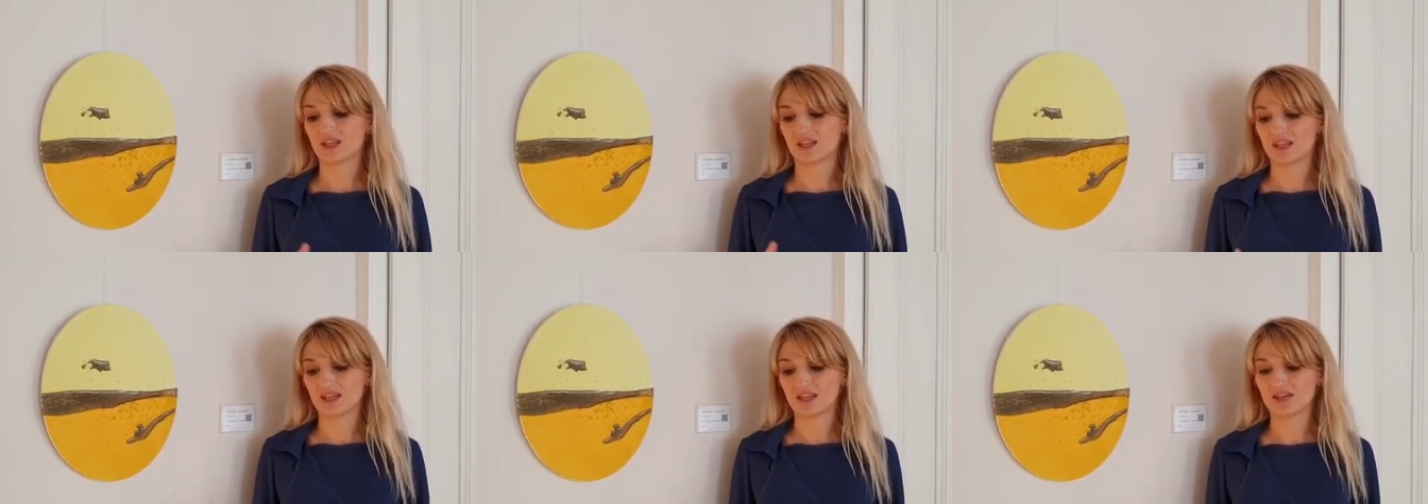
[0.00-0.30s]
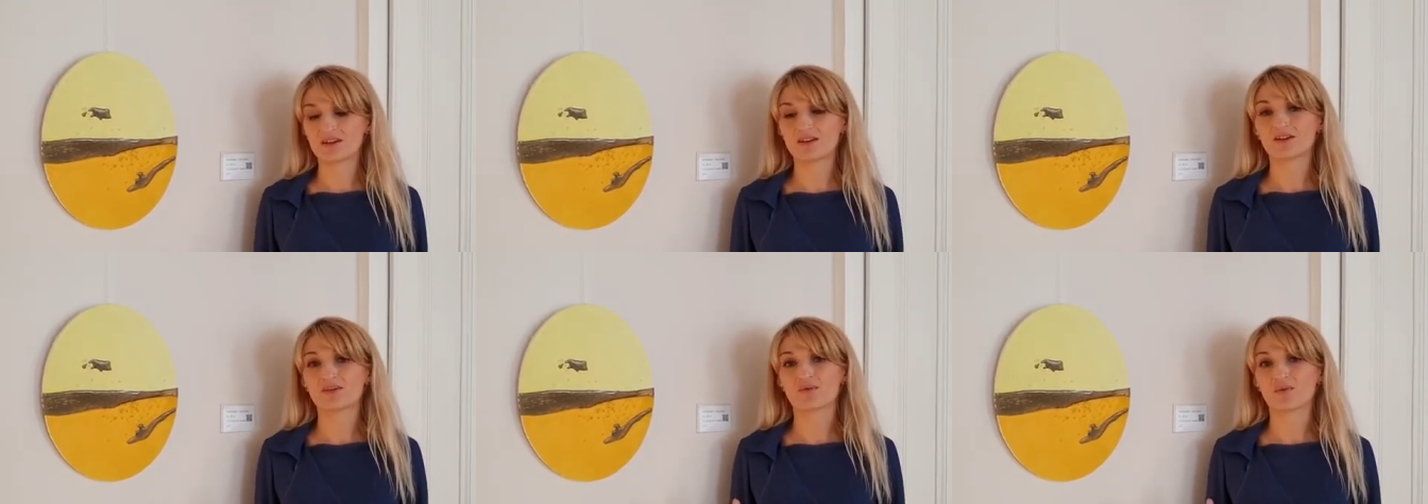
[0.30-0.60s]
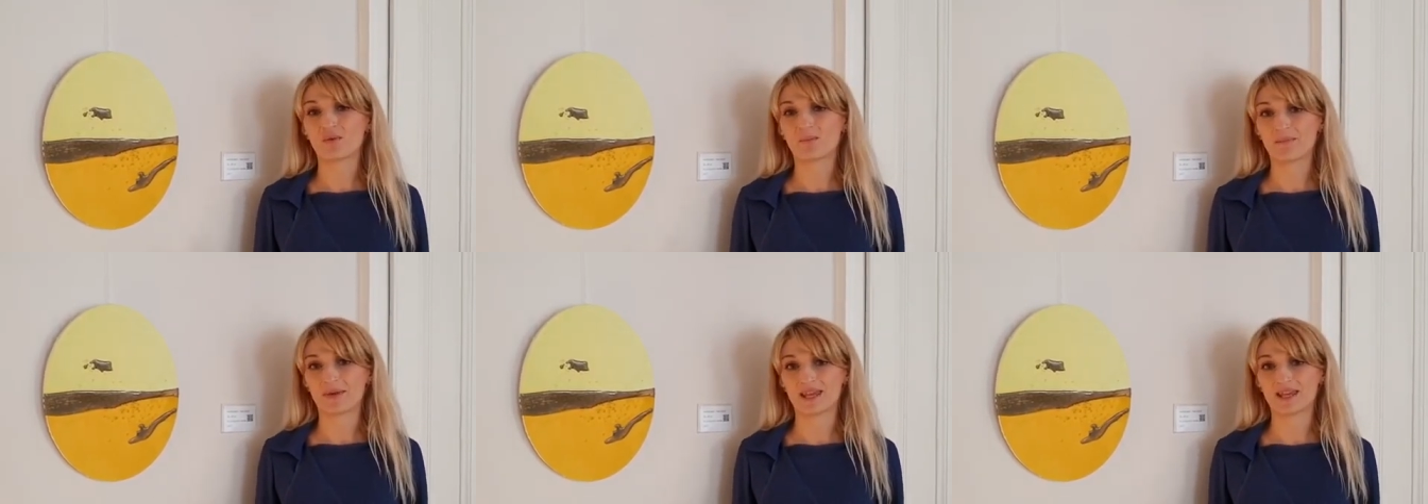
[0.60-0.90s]
in
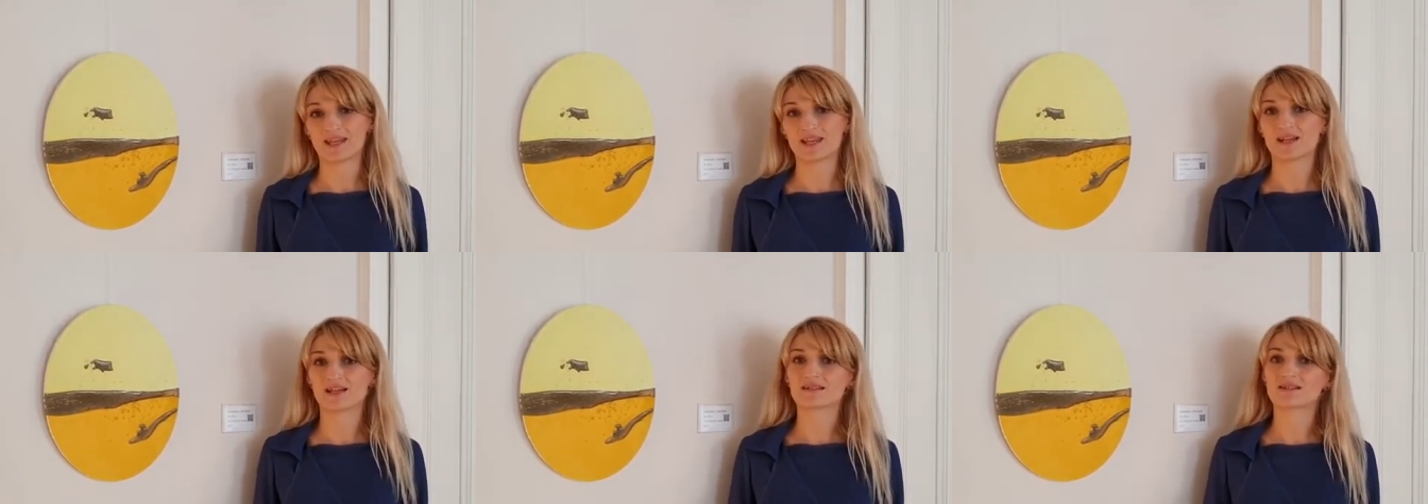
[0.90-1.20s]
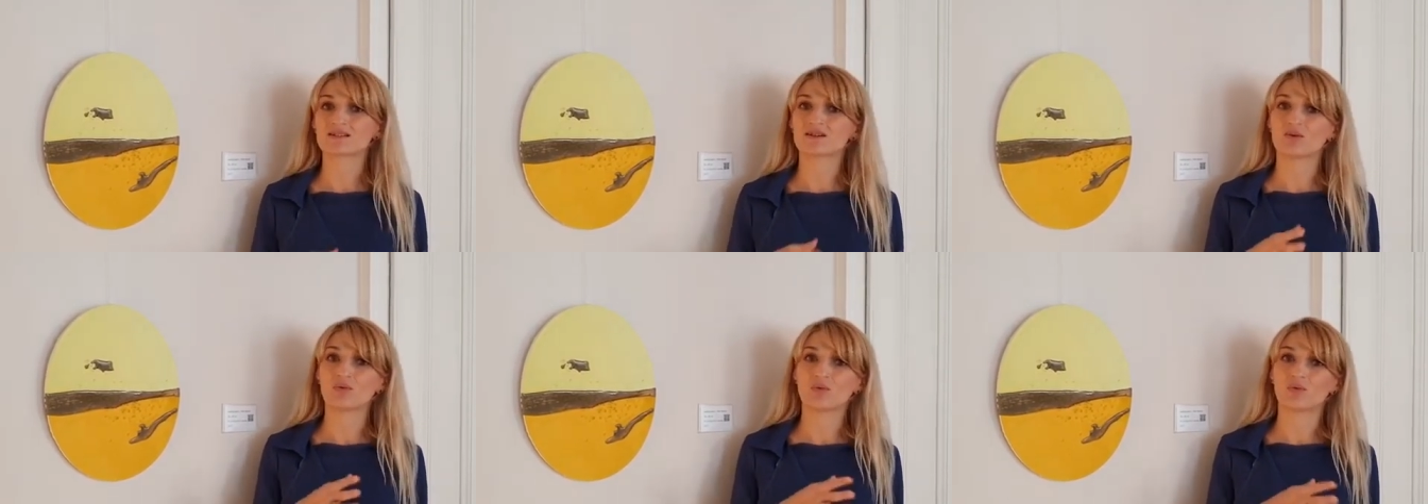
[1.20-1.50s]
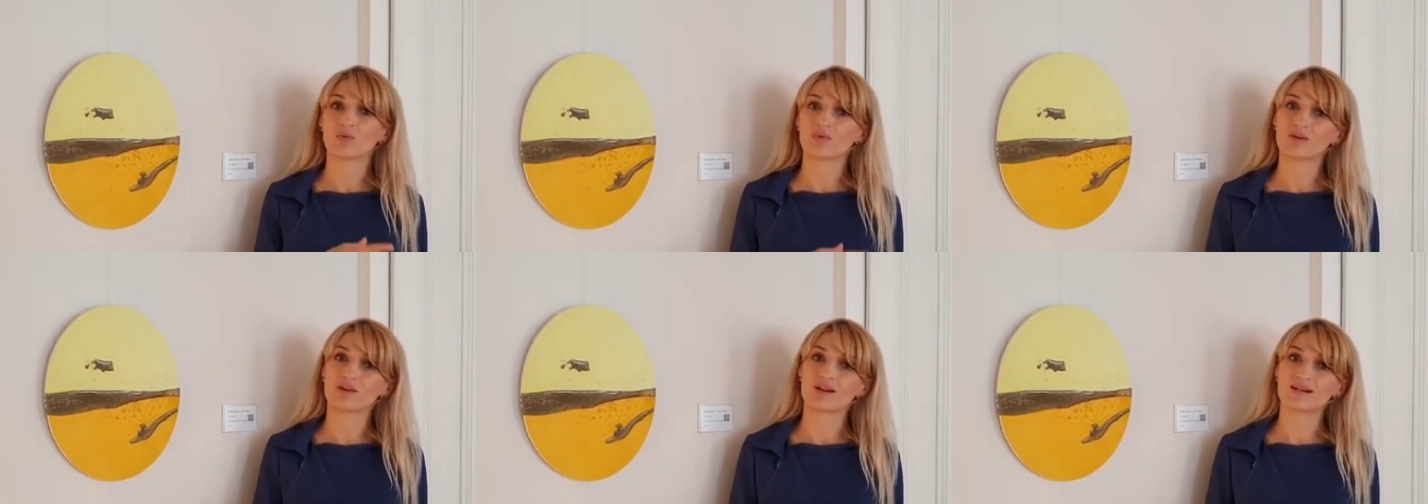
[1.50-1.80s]
Romania, so
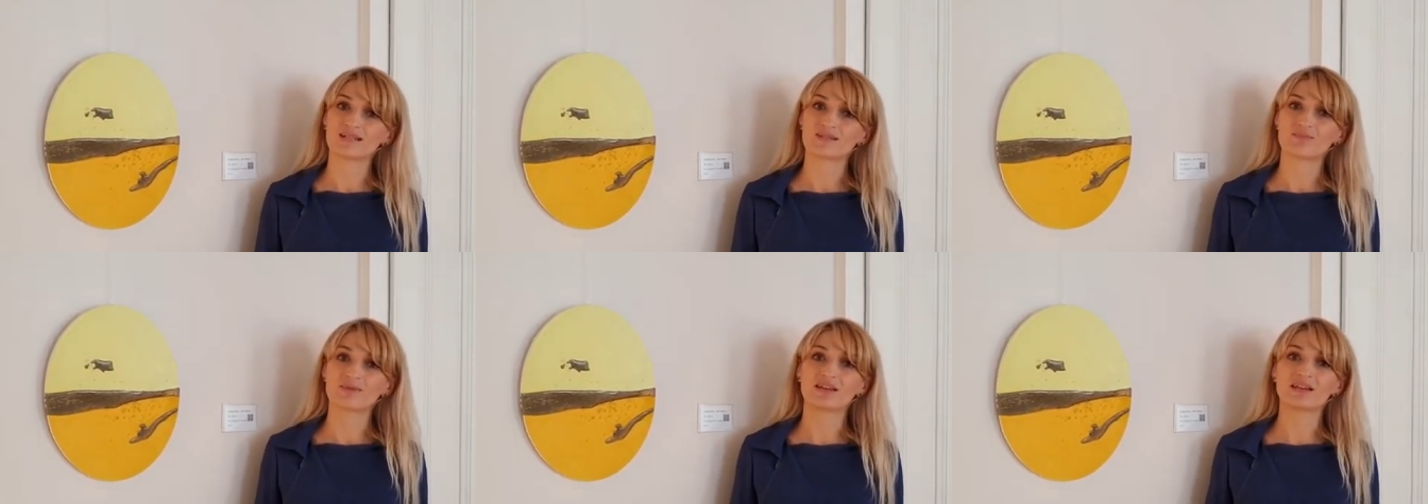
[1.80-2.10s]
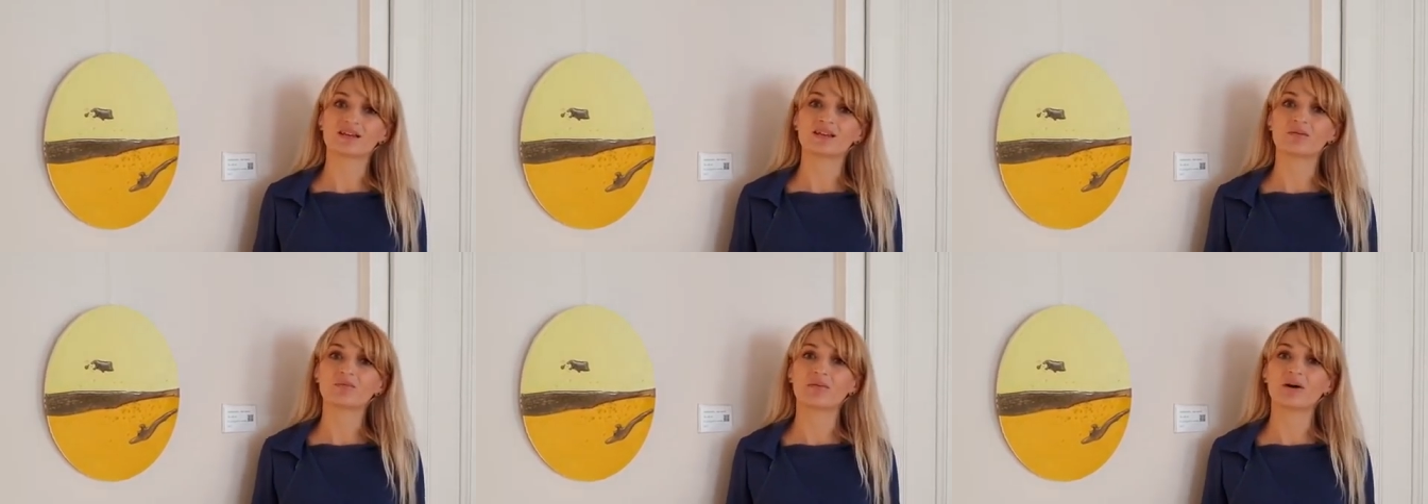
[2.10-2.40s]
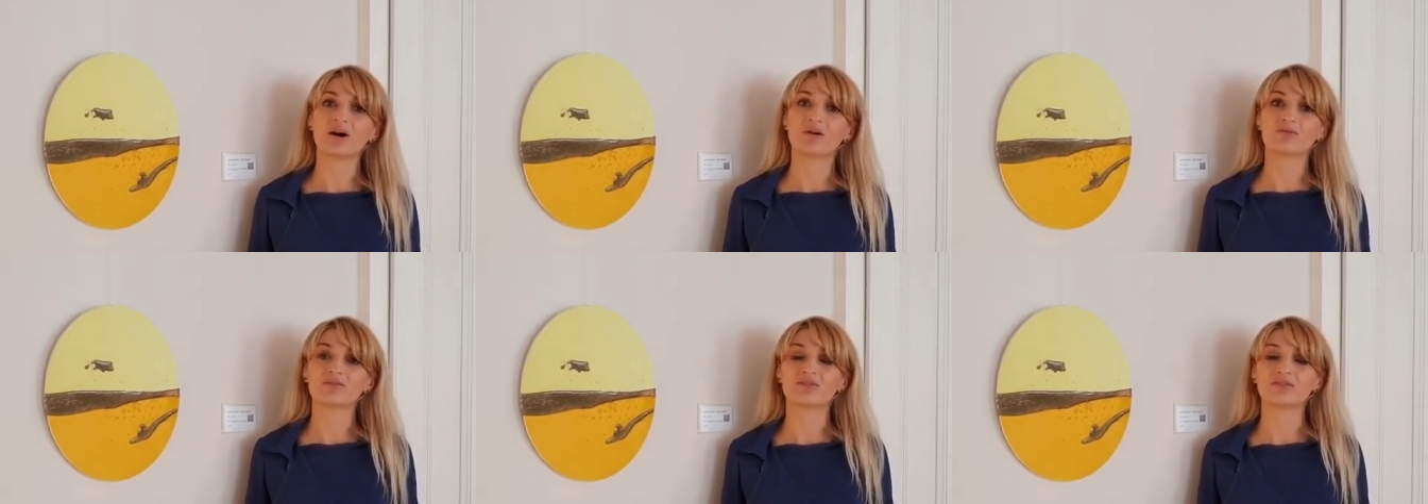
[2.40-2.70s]
we are speaking
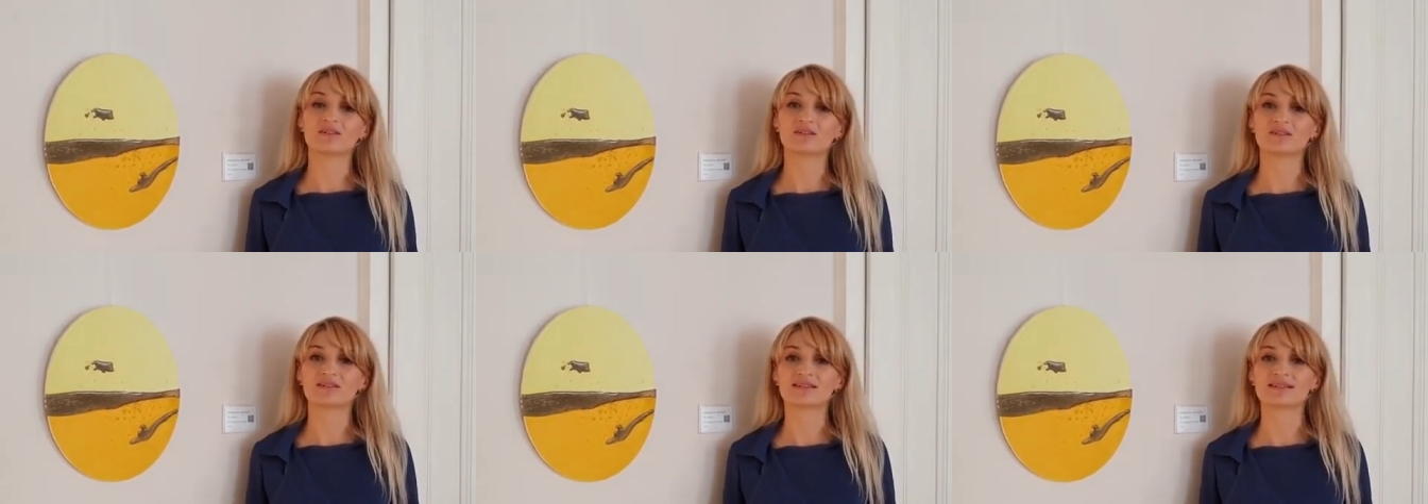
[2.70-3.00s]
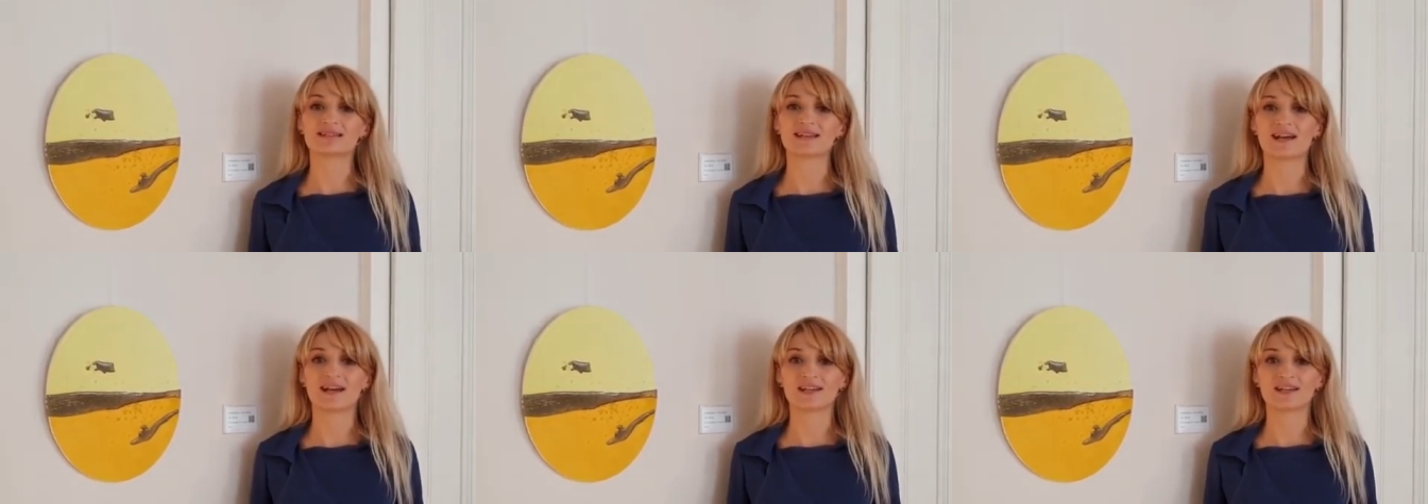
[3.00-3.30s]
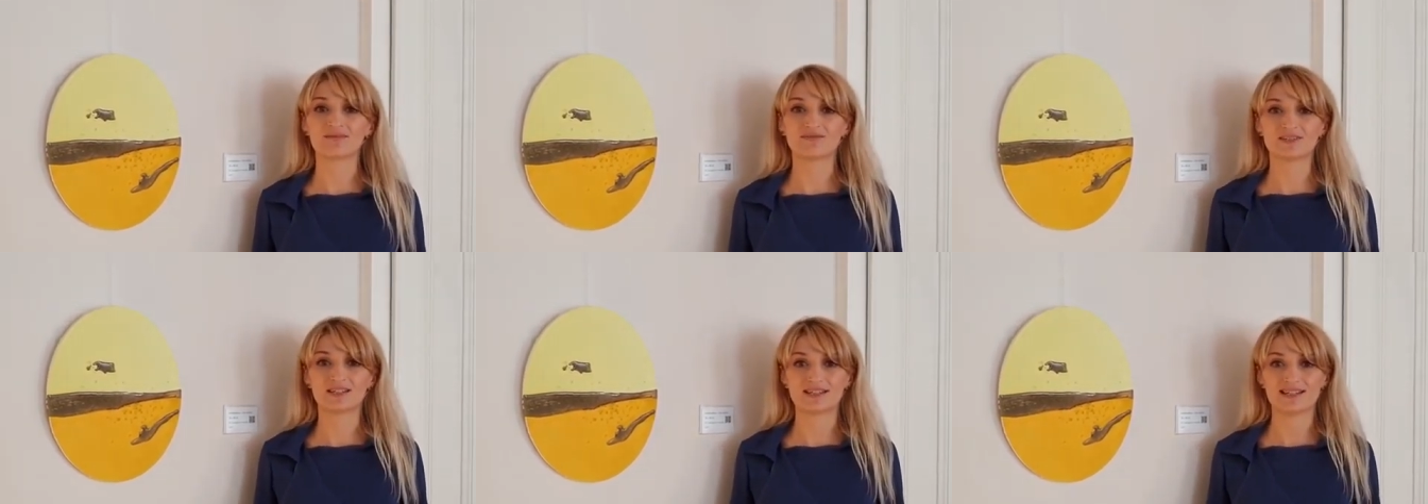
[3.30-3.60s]
about the side
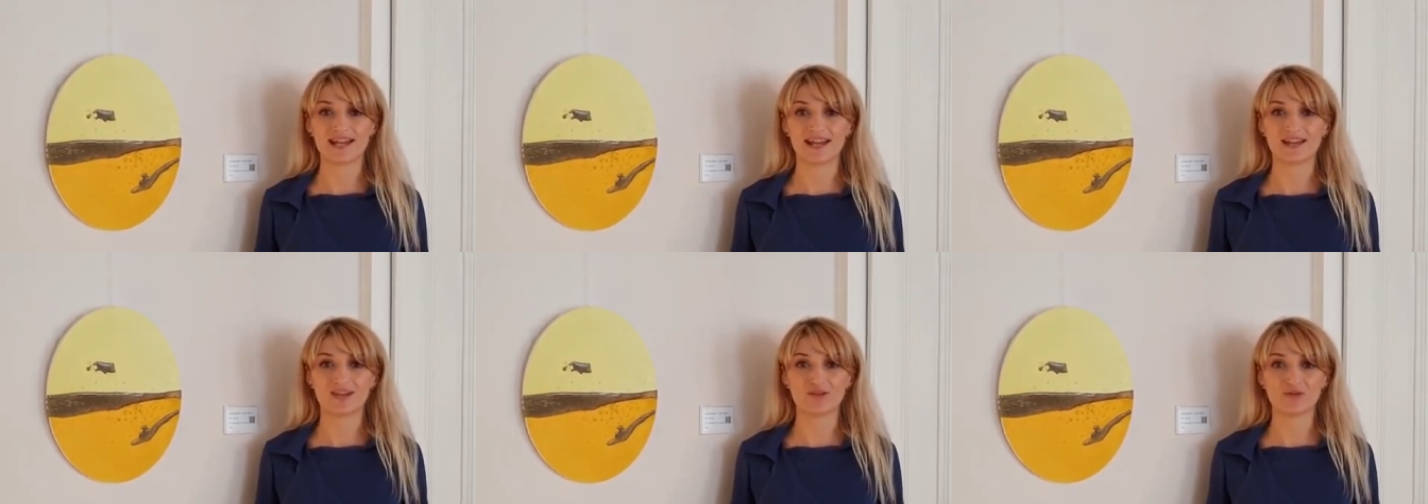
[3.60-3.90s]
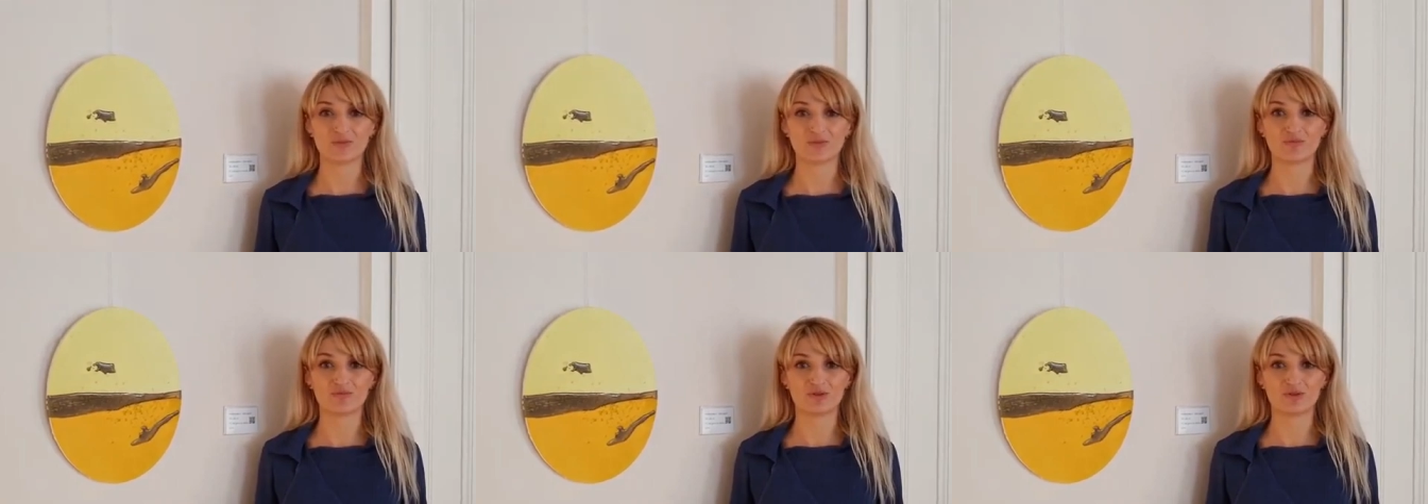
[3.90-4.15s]
of the Danube